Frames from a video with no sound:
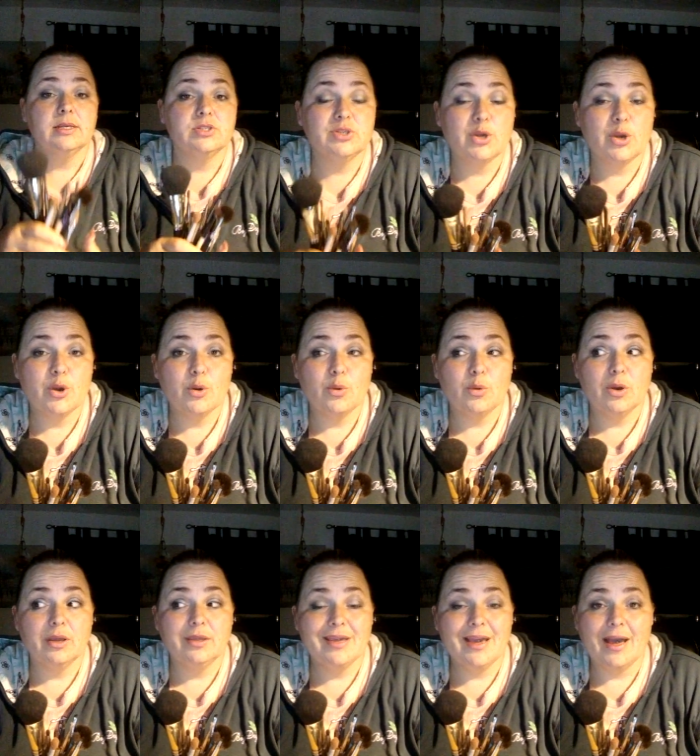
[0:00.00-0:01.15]
So
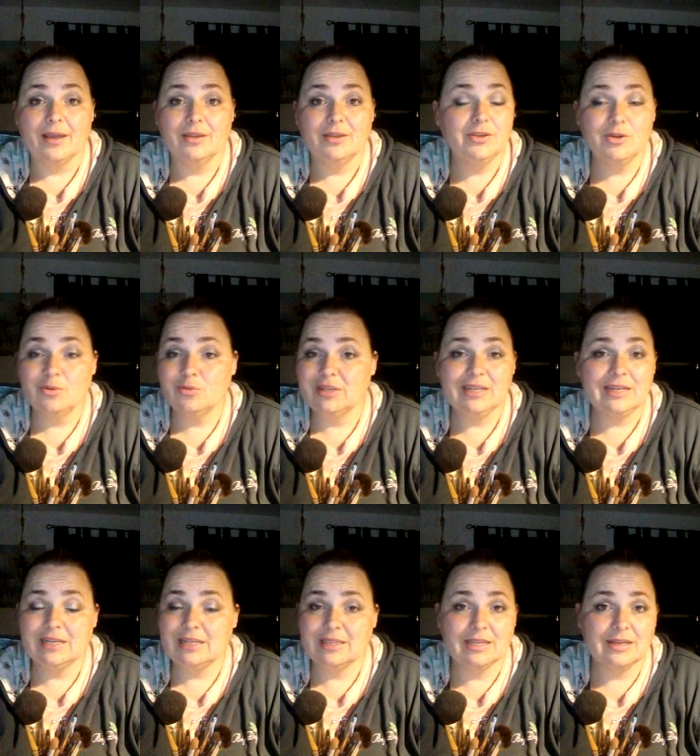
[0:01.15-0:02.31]
yeah, you don't need
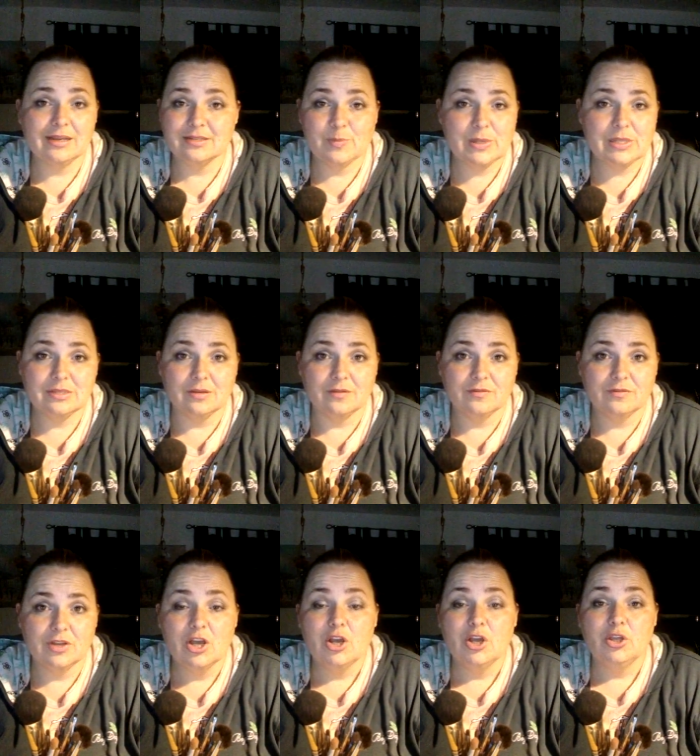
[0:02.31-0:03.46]
anything expensive.
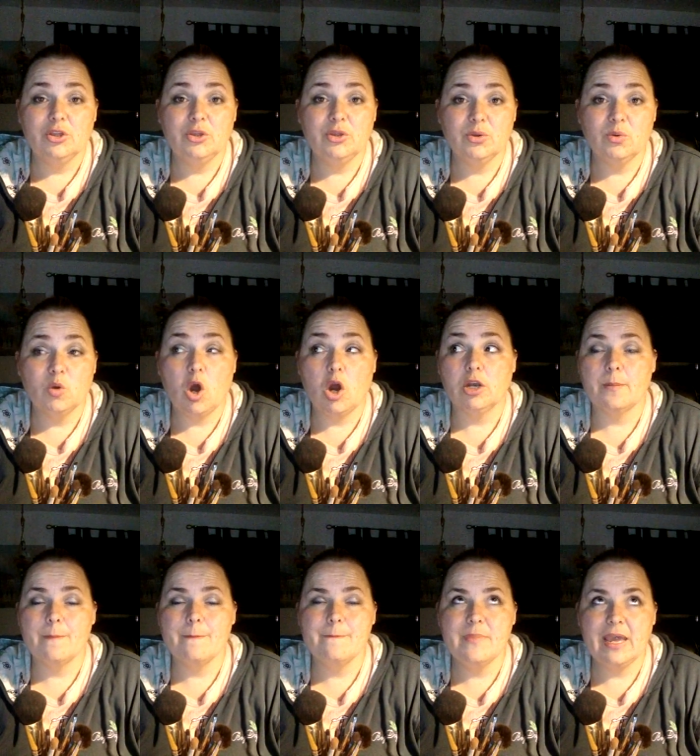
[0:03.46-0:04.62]
You are an
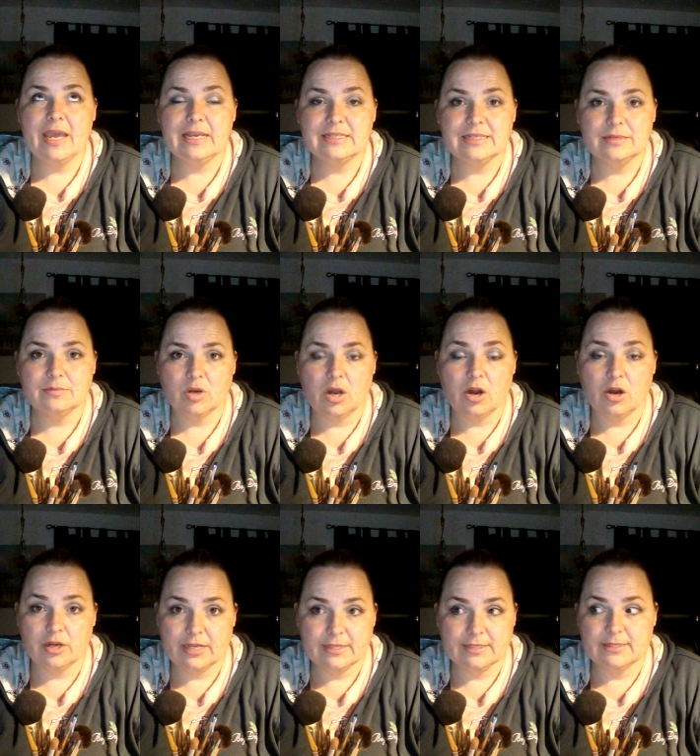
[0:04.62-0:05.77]
amazing
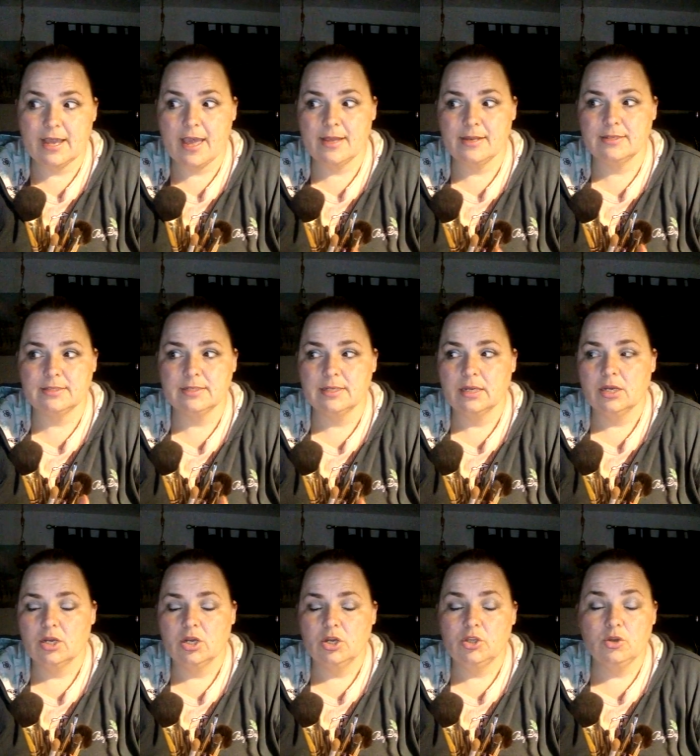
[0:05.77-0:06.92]
artist and
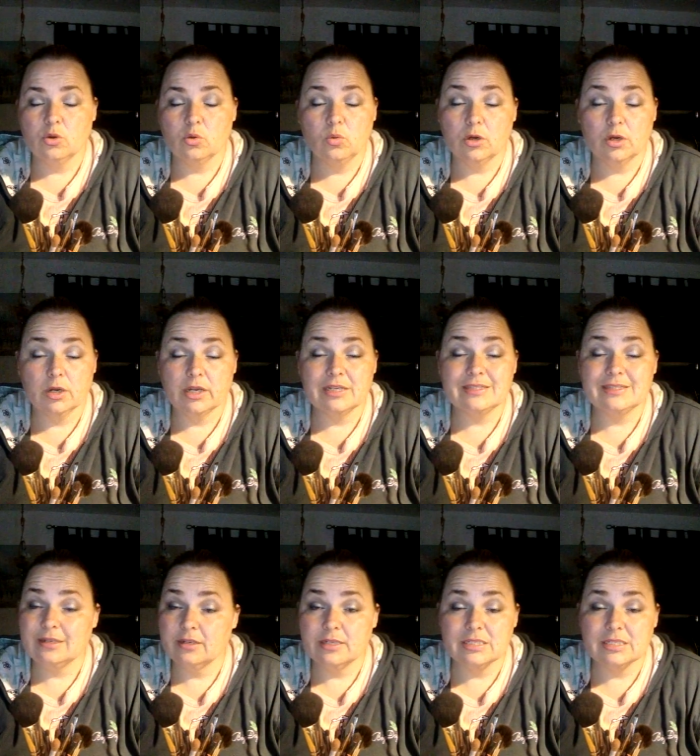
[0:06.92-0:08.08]
your work,
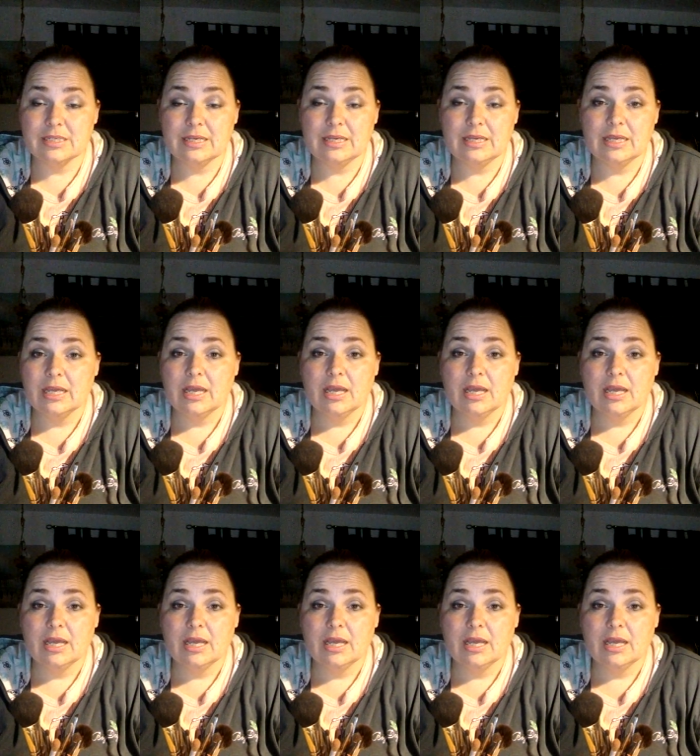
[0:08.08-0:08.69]
seriously,